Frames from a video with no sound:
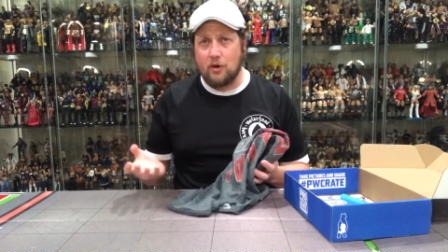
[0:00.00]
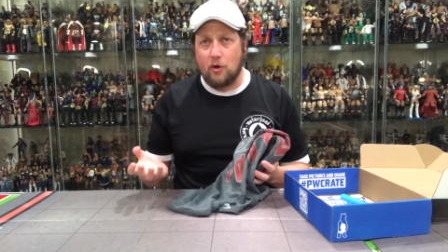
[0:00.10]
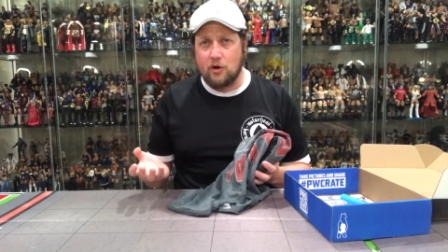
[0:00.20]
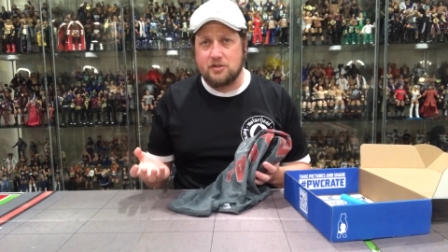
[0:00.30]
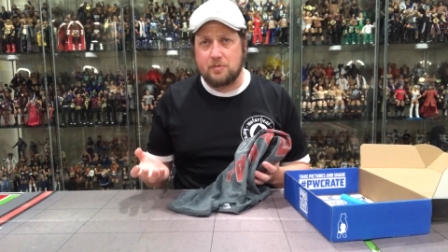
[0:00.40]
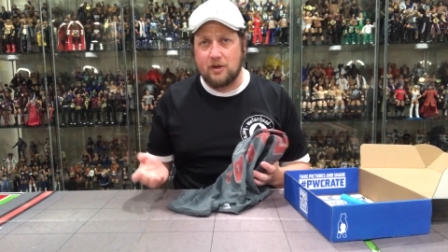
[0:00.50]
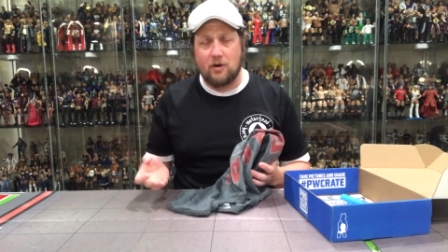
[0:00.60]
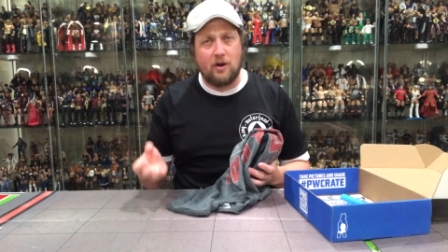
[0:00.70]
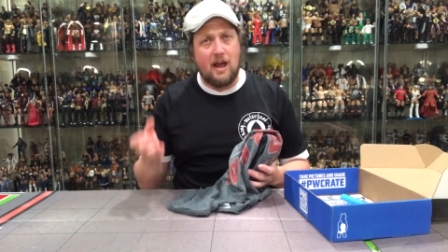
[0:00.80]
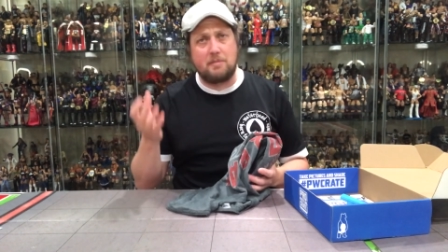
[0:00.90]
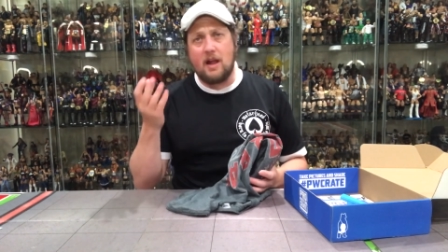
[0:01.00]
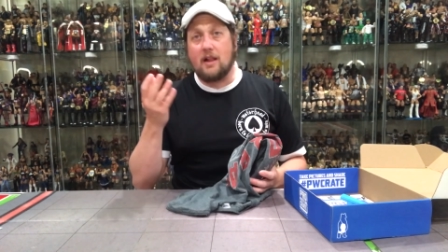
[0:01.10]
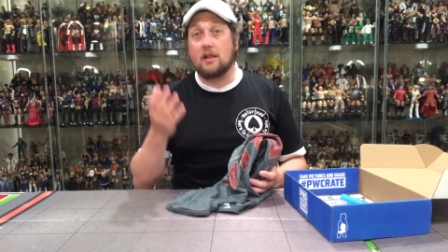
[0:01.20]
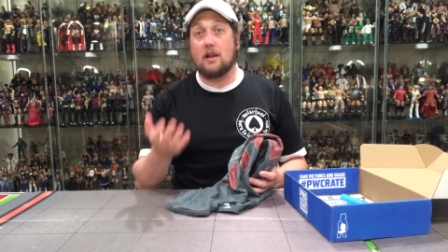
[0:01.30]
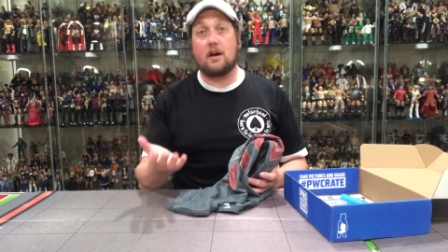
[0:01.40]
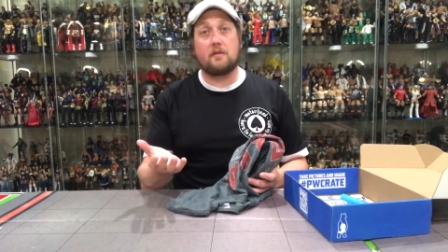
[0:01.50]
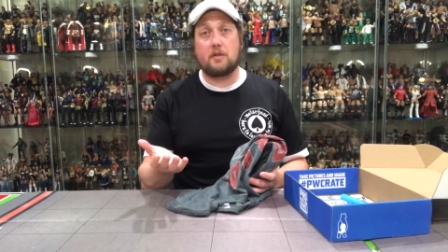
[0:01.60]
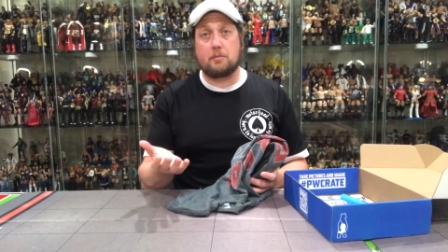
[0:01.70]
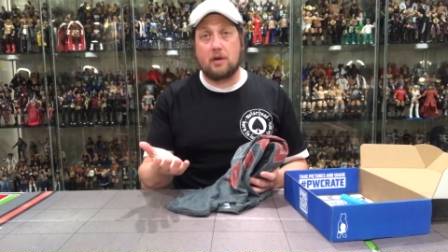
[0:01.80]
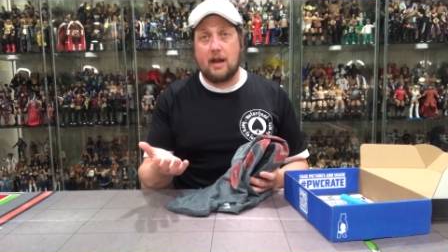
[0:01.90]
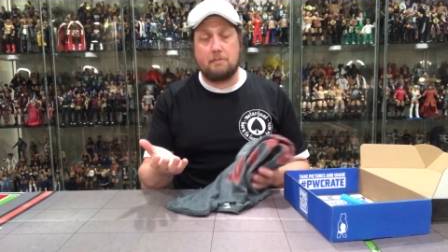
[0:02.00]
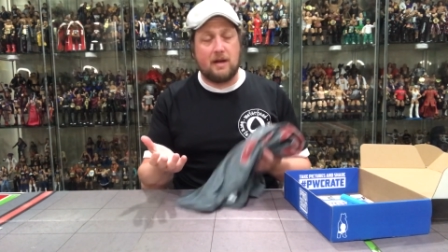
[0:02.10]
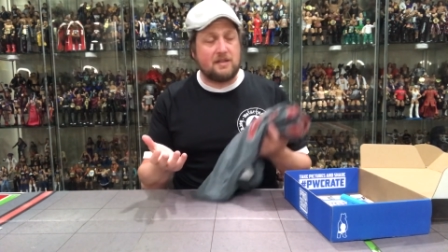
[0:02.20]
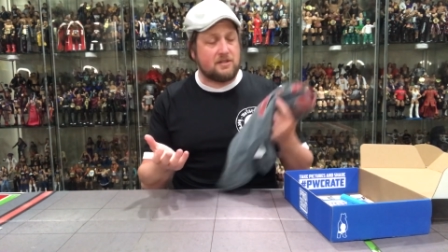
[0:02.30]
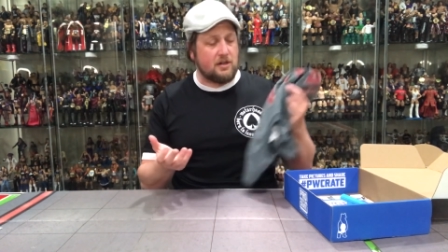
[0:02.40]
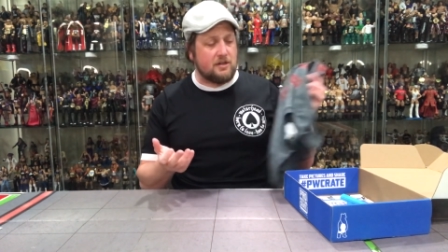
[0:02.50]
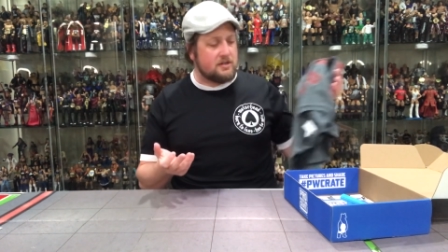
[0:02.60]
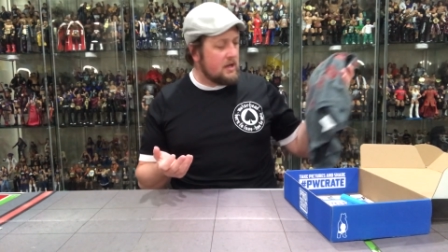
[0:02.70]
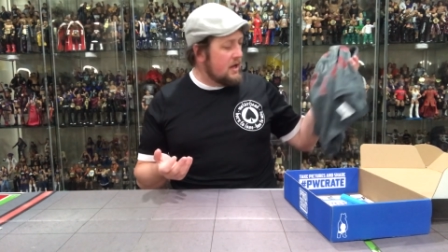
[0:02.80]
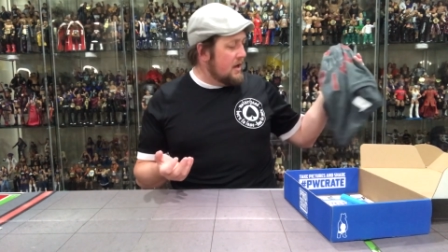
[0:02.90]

the Horseman growing up. Loved the Brain Busters.